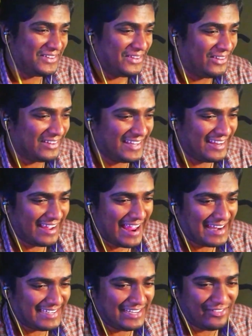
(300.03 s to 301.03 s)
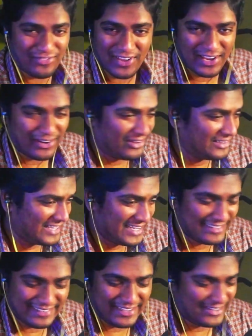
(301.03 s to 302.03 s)
all the Antifa and all
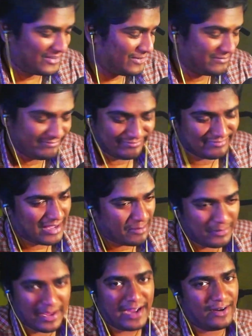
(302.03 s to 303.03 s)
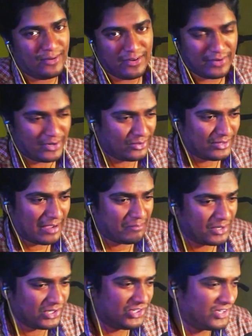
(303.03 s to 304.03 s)
that, I don't even know that
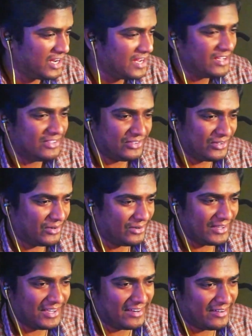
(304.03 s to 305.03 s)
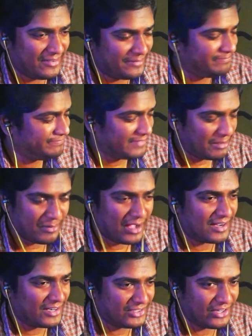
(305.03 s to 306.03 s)
much. So, I'm not
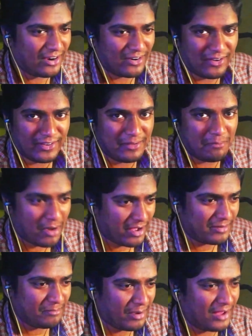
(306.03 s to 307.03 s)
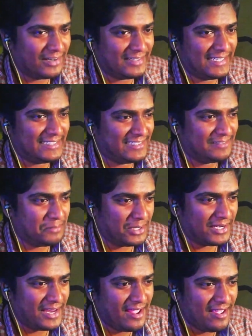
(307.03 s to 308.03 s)
going to talk on the modern politics, but
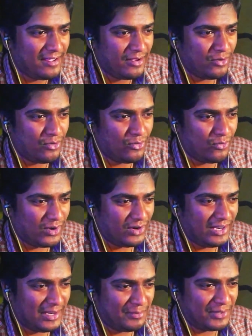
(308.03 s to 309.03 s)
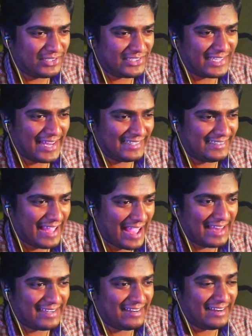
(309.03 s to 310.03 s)
were liberals like
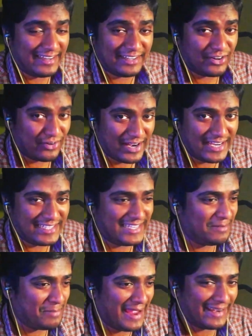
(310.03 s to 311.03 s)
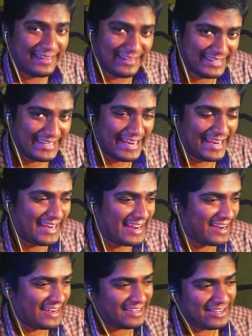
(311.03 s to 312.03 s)
that, like crazy back in the day,
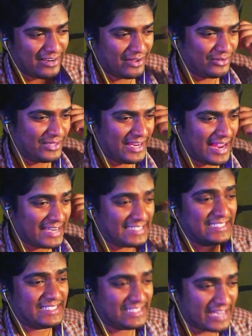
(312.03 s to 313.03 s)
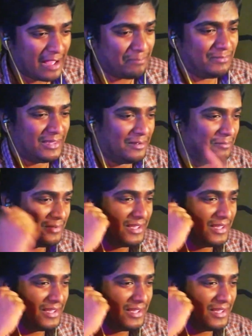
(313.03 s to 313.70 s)
and they had to stop them